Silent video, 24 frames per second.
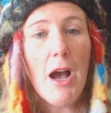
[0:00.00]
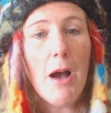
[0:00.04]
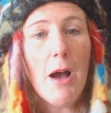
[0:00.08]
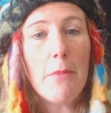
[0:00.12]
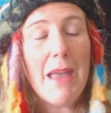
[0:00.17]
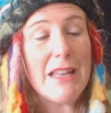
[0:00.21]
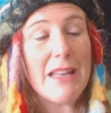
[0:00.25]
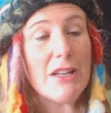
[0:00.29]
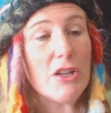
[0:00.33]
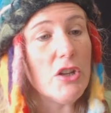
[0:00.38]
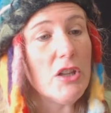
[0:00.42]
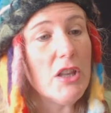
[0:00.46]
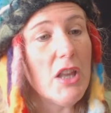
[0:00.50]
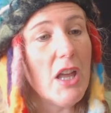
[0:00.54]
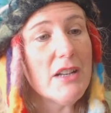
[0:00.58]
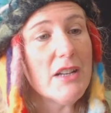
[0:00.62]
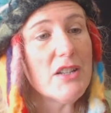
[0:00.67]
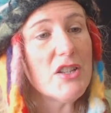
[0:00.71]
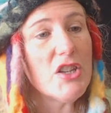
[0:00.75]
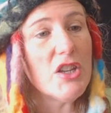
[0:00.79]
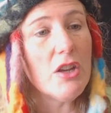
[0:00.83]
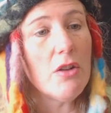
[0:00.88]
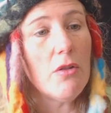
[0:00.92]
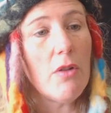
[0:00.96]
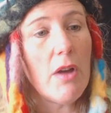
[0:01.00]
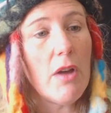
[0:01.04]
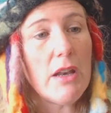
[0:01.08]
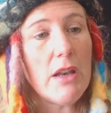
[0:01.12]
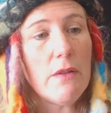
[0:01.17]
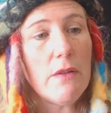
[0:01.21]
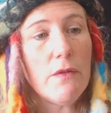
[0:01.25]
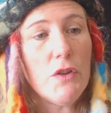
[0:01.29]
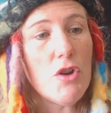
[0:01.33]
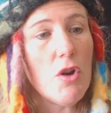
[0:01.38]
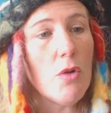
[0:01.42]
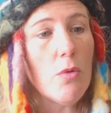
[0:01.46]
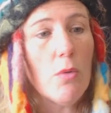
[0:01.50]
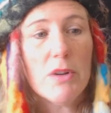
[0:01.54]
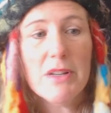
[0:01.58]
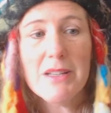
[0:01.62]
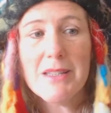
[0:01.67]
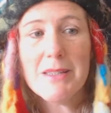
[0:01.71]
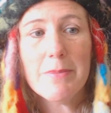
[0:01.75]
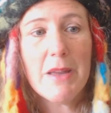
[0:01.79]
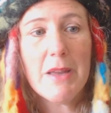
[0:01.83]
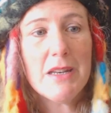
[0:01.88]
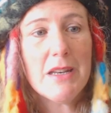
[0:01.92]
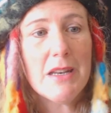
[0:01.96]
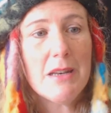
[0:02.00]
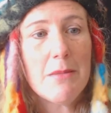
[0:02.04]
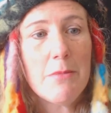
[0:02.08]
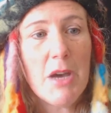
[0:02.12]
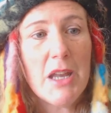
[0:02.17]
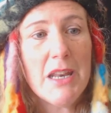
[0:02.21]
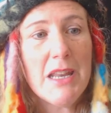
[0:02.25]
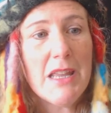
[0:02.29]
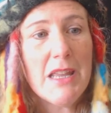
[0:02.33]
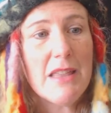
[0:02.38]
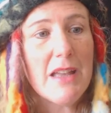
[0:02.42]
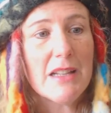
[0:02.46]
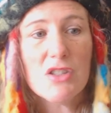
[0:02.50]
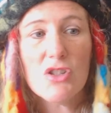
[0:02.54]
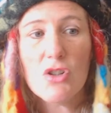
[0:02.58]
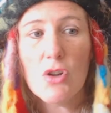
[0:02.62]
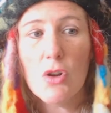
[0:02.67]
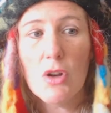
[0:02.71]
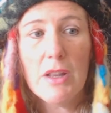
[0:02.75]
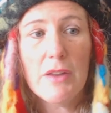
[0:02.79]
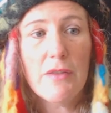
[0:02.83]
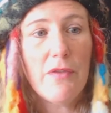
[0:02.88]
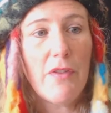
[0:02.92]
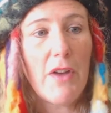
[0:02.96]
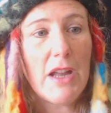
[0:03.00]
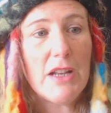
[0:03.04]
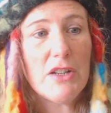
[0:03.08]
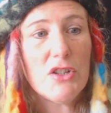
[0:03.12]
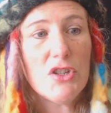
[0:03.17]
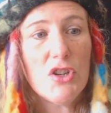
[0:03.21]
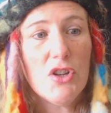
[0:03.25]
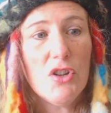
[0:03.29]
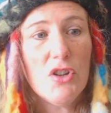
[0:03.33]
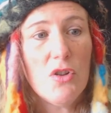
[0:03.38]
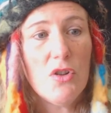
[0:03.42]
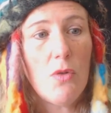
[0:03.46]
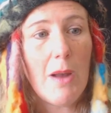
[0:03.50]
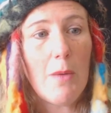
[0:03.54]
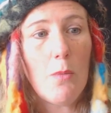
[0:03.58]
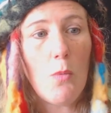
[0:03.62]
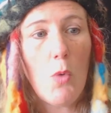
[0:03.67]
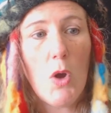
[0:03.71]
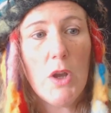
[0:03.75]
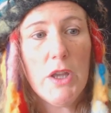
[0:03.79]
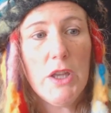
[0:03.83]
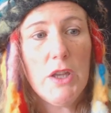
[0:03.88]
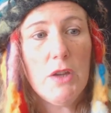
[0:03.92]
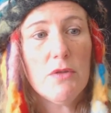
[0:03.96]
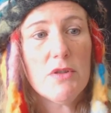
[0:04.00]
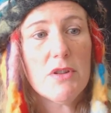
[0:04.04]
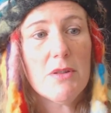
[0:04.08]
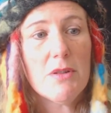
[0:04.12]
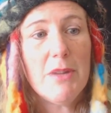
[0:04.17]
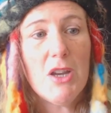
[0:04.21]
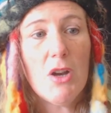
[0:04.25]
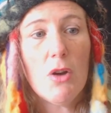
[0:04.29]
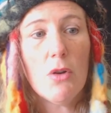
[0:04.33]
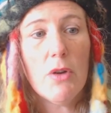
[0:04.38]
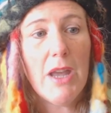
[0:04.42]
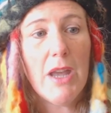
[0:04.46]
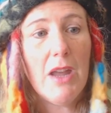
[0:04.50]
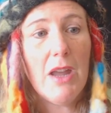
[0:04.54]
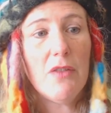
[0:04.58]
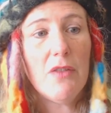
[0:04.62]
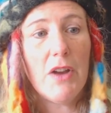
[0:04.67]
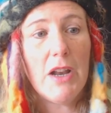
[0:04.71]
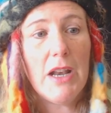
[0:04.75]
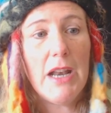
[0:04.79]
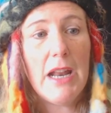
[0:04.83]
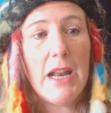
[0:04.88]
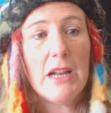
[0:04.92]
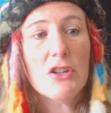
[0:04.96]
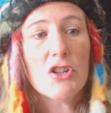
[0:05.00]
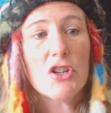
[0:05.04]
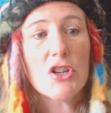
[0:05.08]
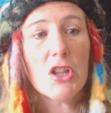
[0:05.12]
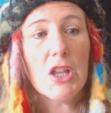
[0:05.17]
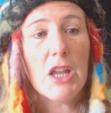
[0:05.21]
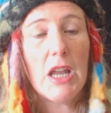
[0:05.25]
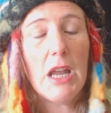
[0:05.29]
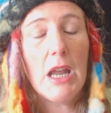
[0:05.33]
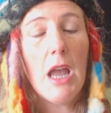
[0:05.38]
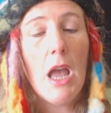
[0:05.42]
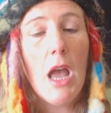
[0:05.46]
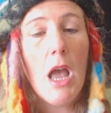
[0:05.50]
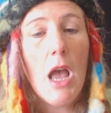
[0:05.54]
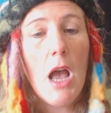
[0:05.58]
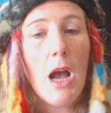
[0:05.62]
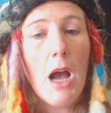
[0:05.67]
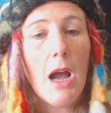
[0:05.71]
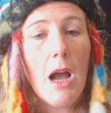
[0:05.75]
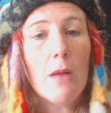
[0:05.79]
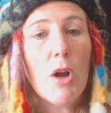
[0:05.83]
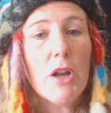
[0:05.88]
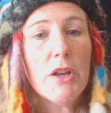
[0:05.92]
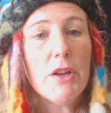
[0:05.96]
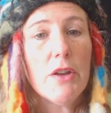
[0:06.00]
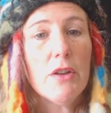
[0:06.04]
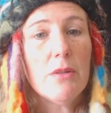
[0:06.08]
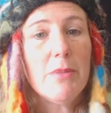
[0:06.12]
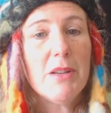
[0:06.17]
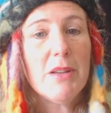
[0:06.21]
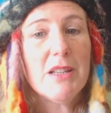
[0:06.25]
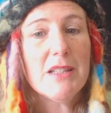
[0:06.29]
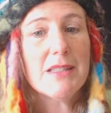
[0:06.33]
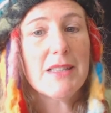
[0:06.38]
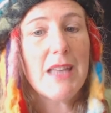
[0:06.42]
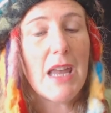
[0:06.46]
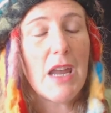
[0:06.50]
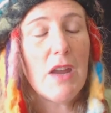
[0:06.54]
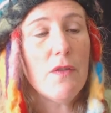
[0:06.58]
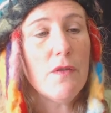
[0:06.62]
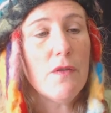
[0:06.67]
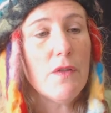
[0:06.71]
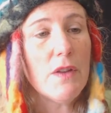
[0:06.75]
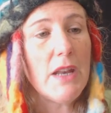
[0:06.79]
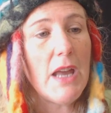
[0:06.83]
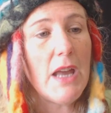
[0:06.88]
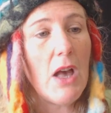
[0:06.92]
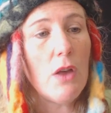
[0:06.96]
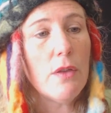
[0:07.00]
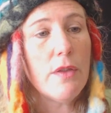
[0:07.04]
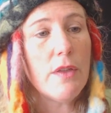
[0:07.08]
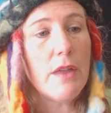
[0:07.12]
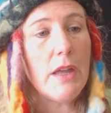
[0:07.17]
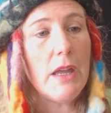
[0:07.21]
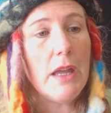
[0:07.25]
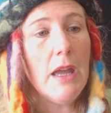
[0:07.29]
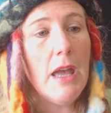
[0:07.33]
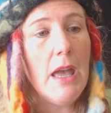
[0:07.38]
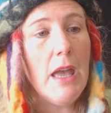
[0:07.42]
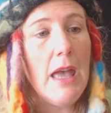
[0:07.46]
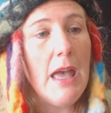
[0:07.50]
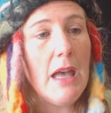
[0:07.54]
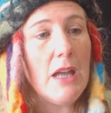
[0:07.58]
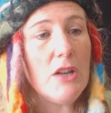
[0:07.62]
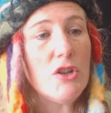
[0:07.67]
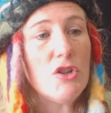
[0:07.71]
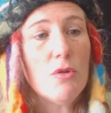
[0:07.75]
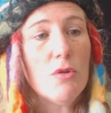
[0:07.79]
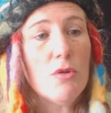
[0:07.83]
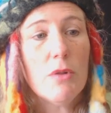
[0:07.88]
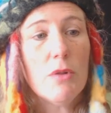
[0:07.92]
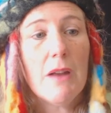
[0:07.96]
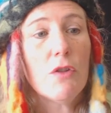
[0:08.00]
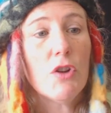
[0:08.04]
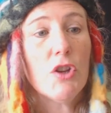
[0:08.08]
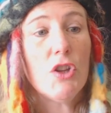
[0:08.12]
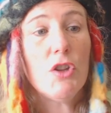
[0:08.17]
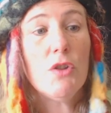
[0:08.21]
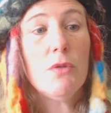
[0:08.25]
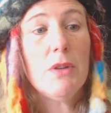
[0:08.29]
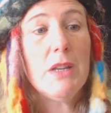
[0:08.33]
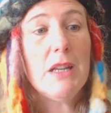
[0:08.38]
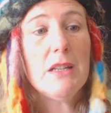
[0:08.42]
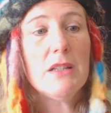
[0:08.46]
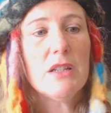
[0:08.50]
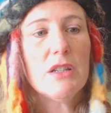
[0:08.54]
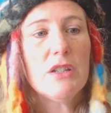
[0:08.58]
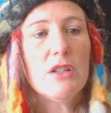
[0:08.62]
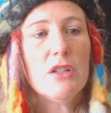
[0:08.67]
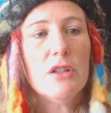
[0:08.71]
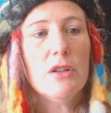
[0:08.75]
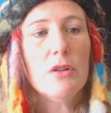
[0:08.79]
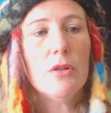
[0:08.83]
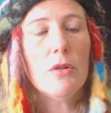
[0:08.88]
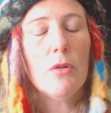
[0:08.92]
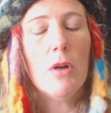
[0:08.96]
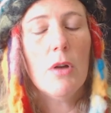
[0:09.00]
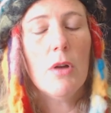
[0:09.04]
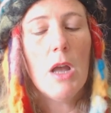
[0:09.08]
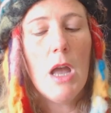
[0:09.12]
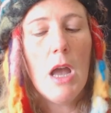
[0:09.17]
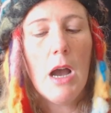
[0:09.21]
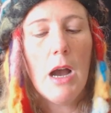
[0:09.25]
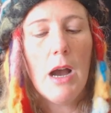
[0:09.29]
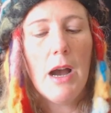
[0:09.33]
And good luck to you. And if you don't want to spend any money, that's totally fine too. I want you to be okay financially. I want you to be safe and healthy and do whatever you need to do.